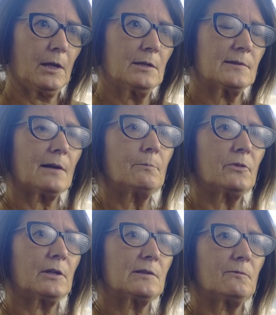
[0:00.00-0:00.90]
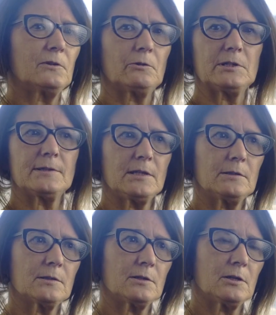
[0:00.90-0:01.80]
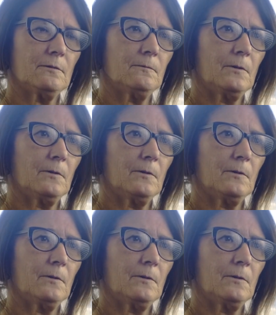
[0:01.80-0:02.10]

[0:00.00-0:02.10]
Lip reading: Some things are very sensitive